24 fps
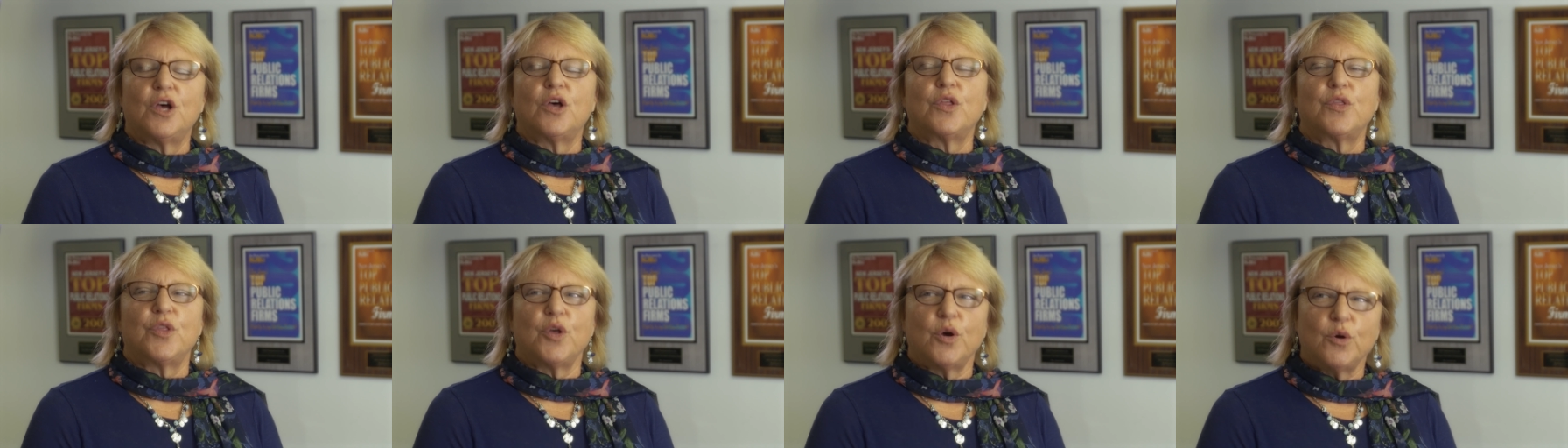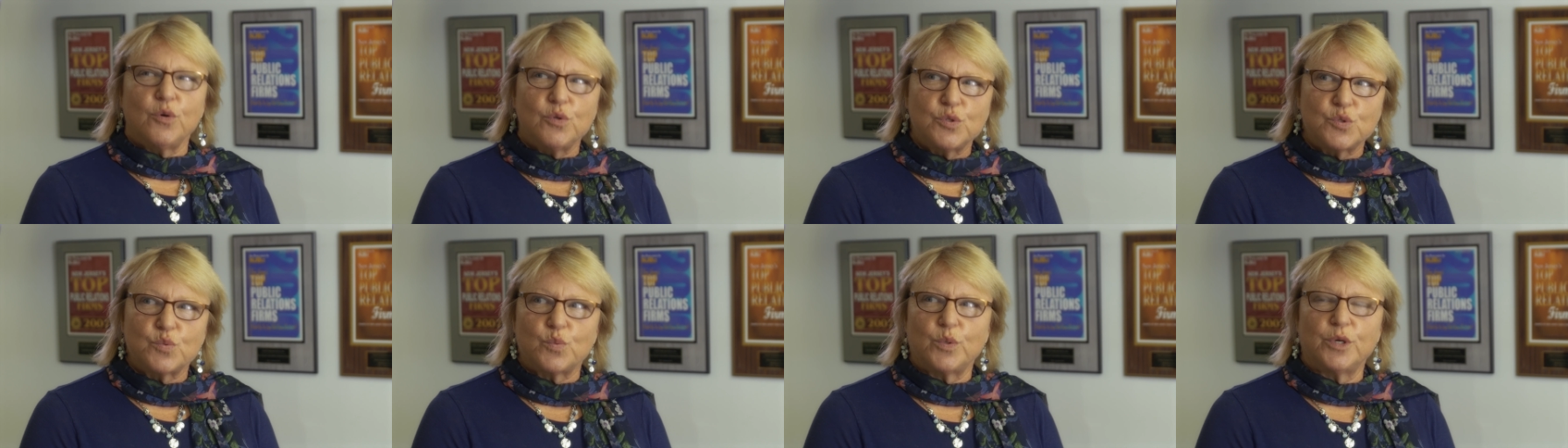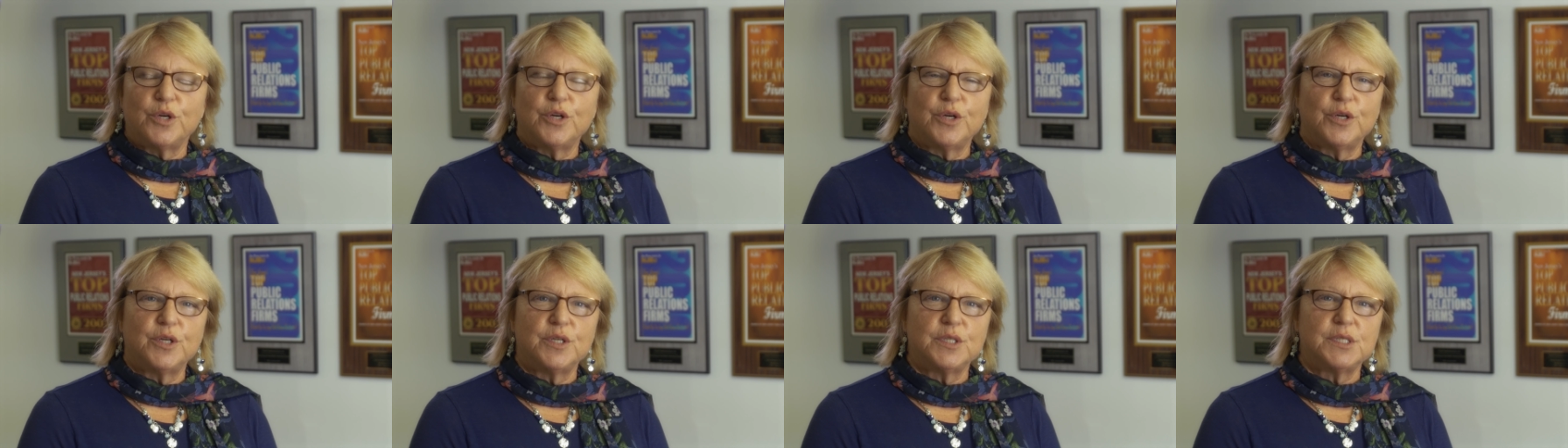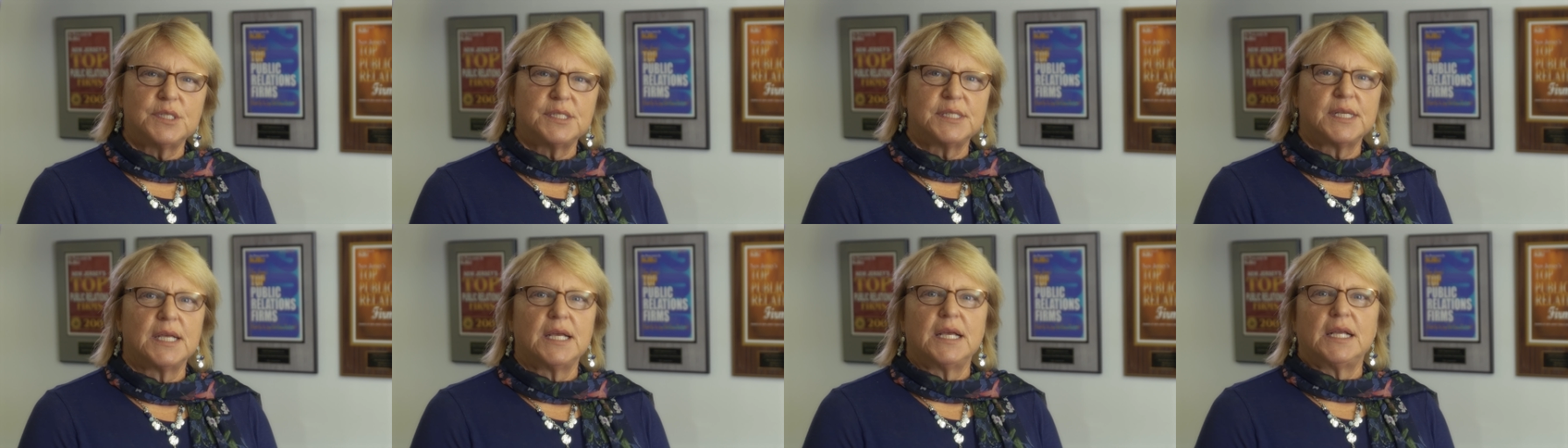those
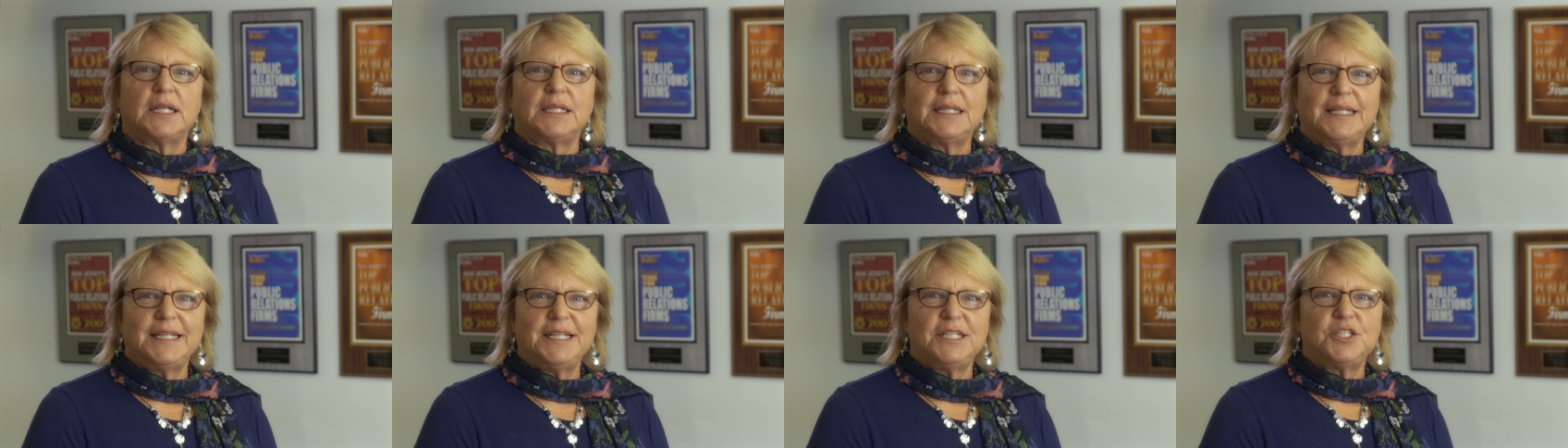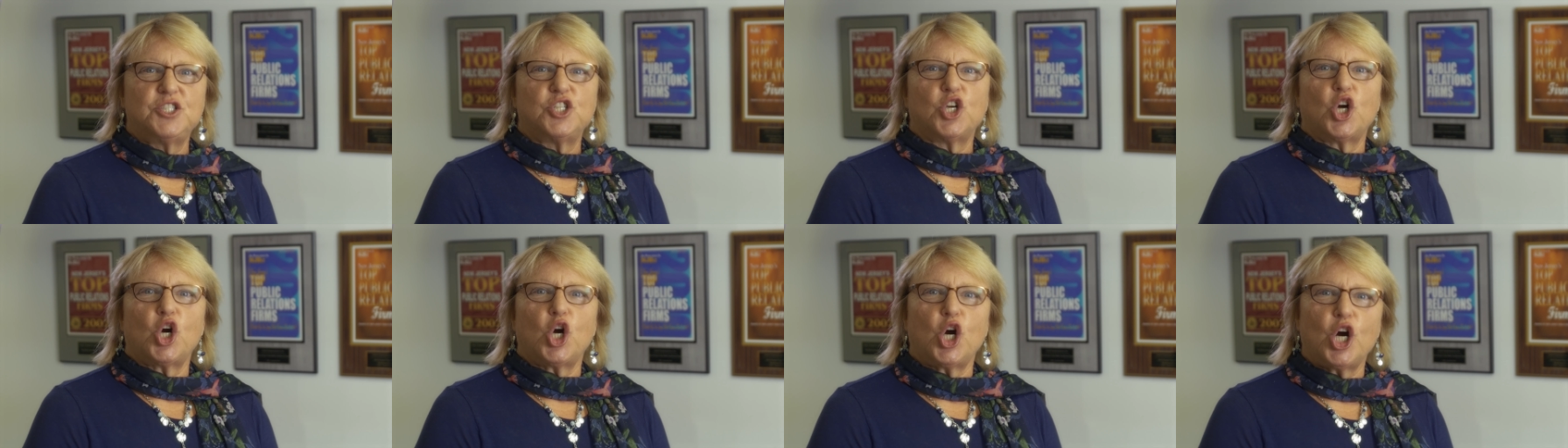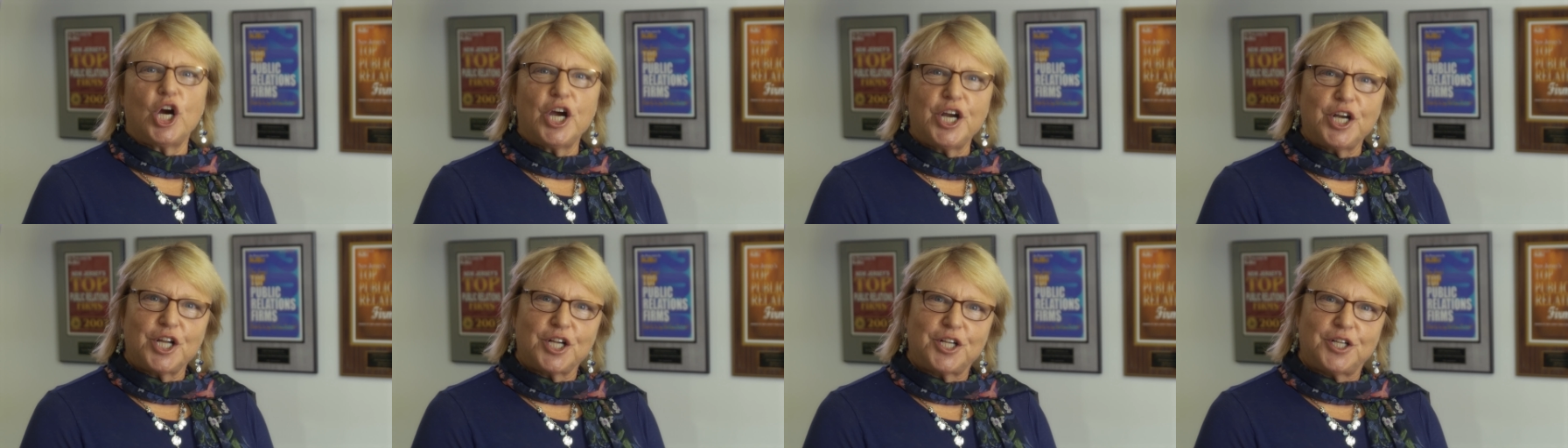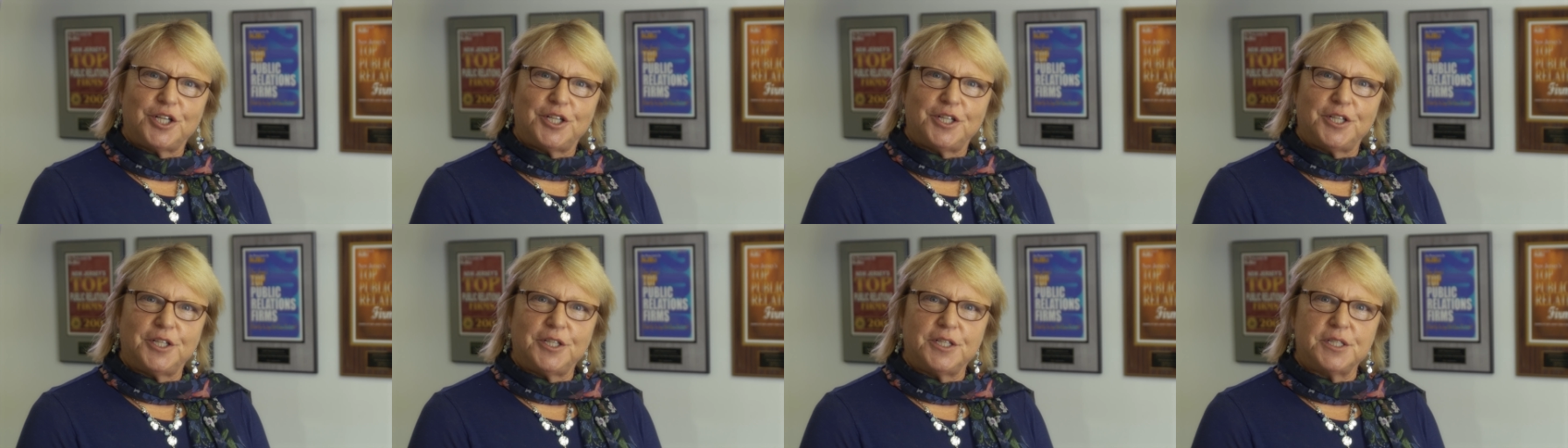words lead to
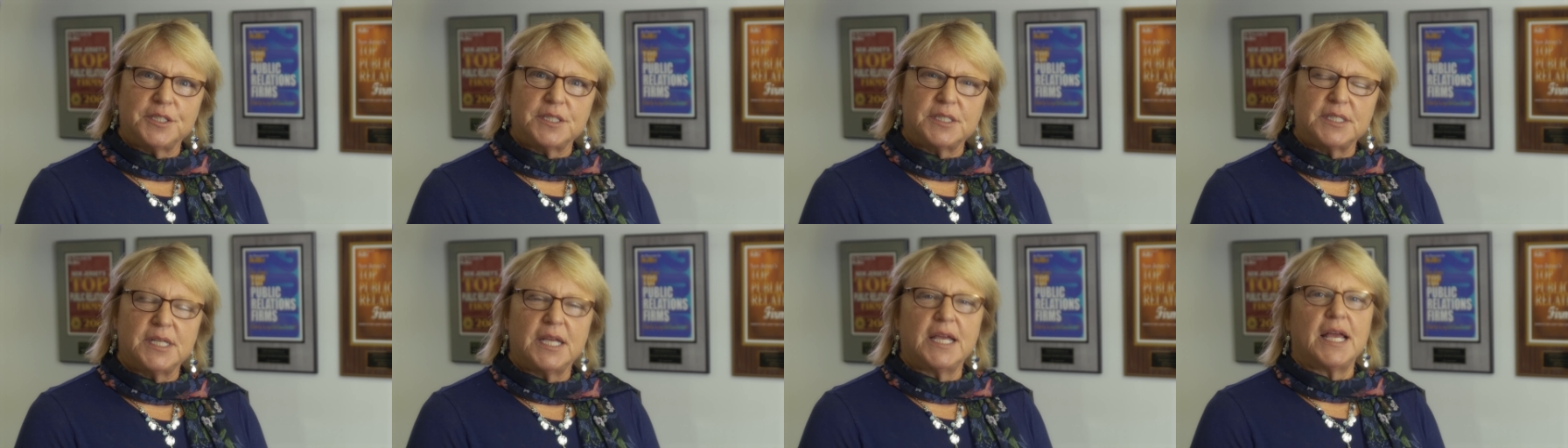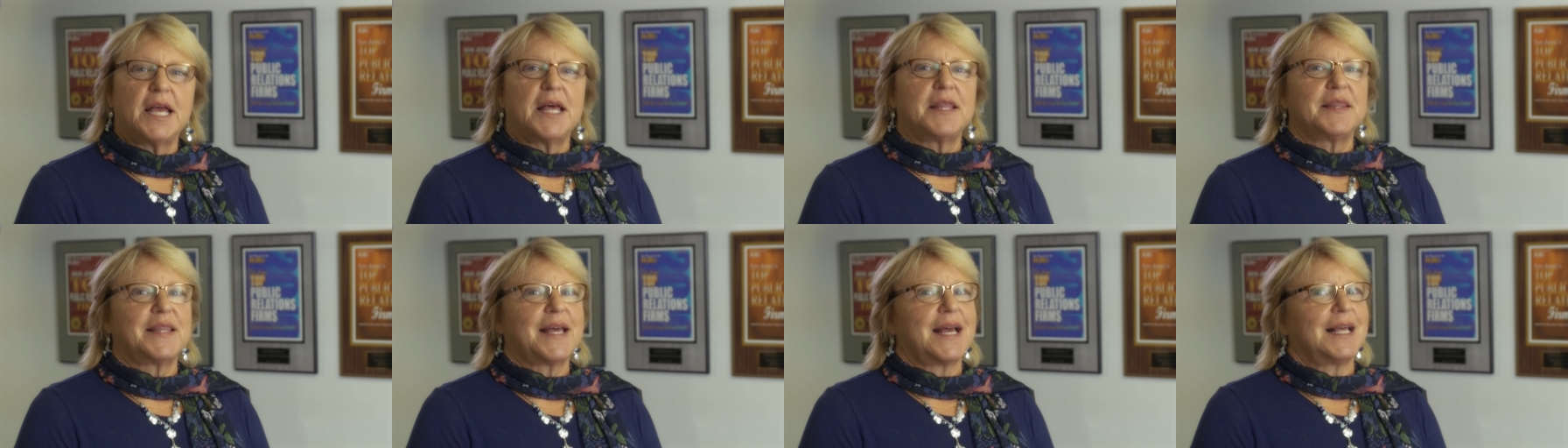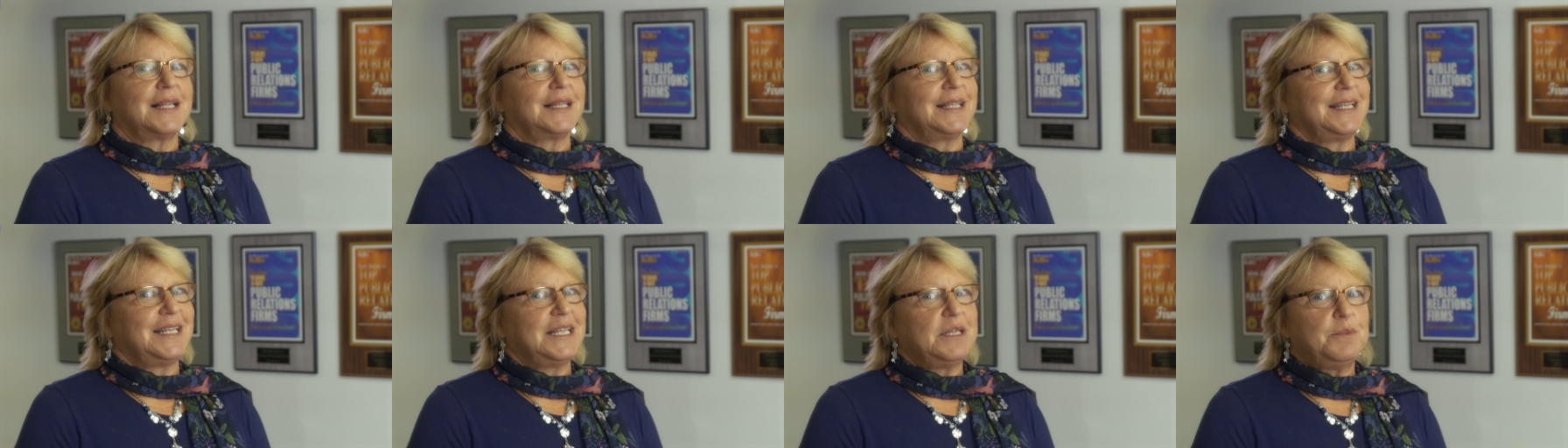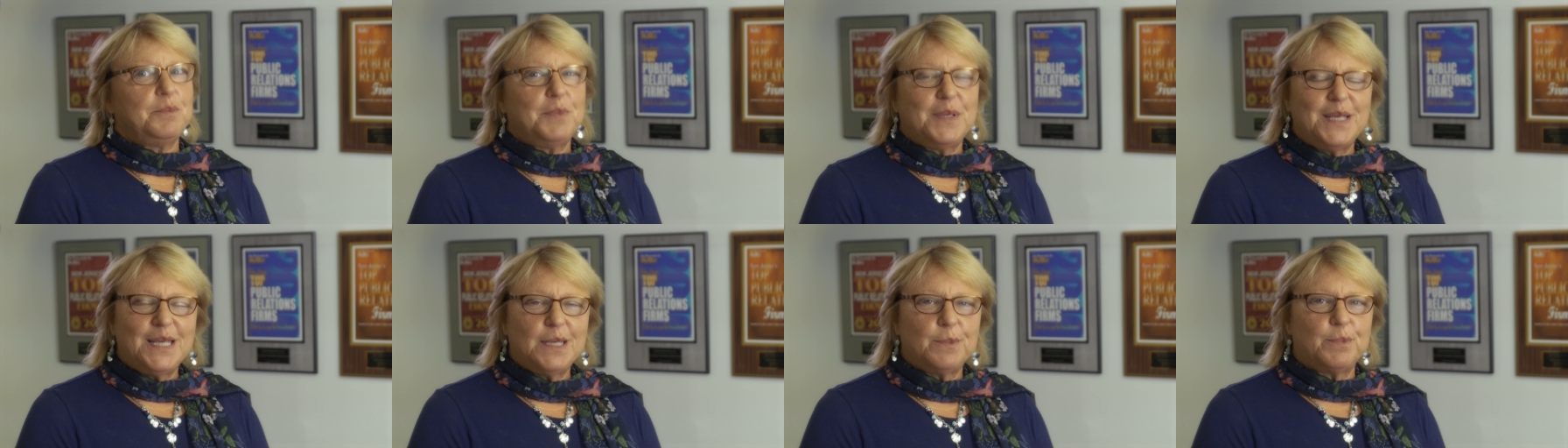articles that lead
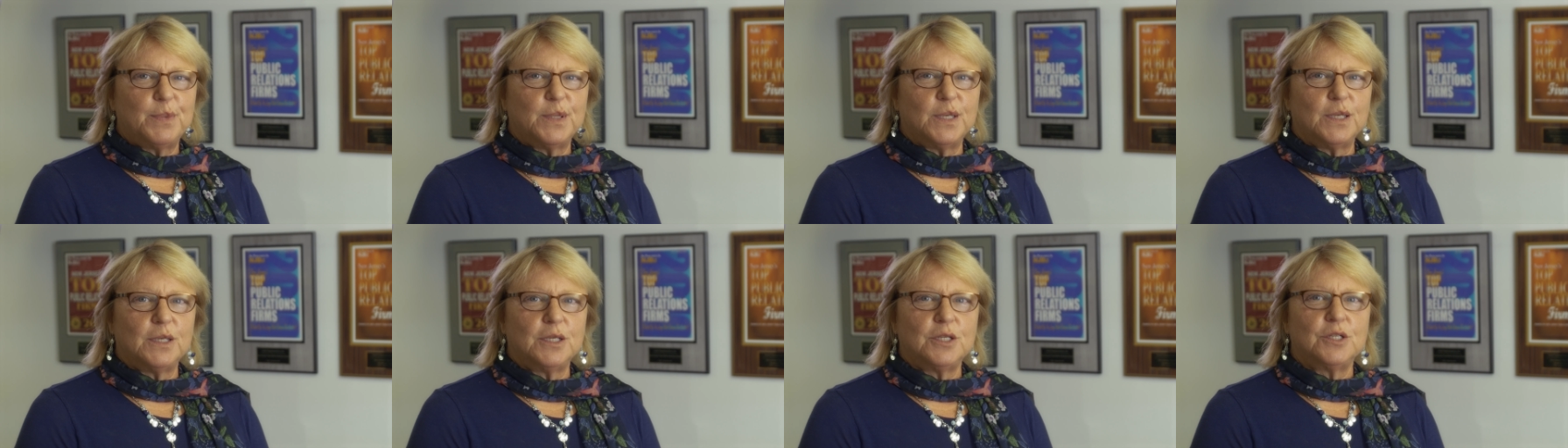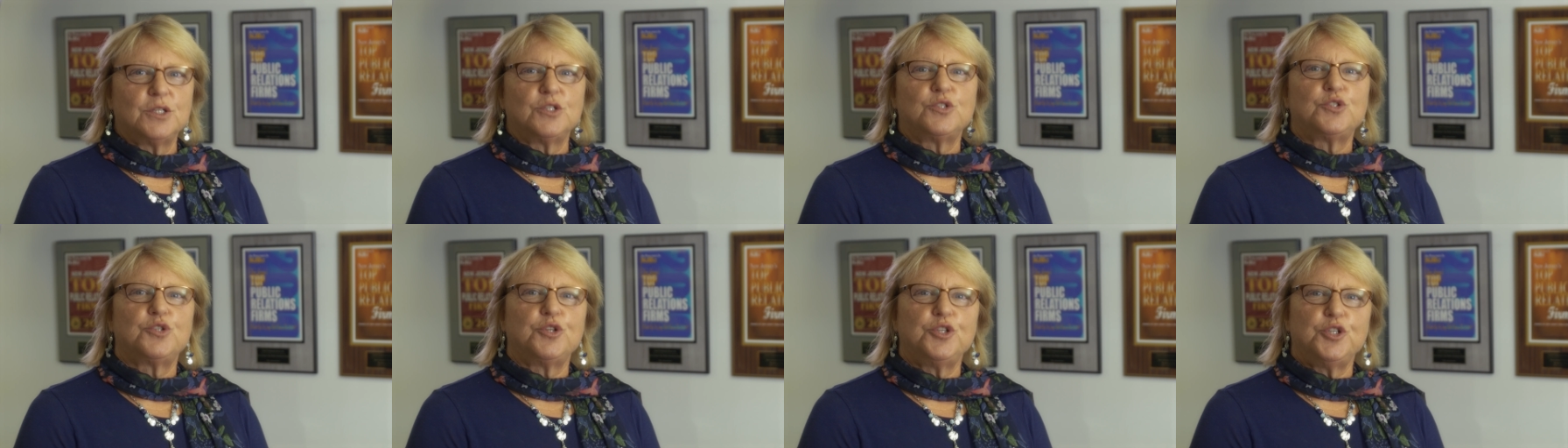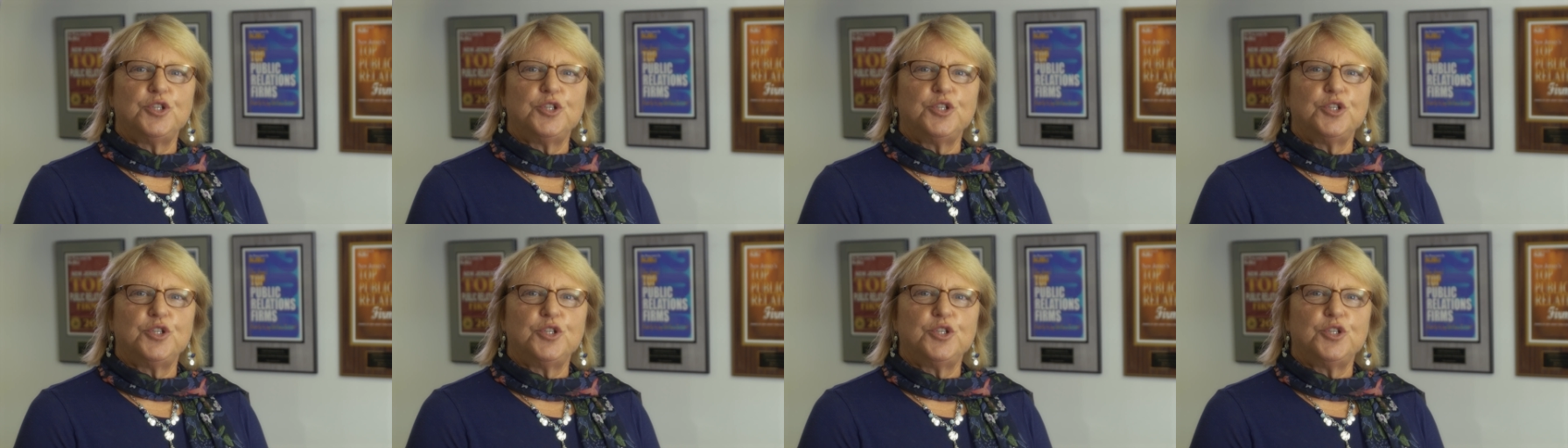people to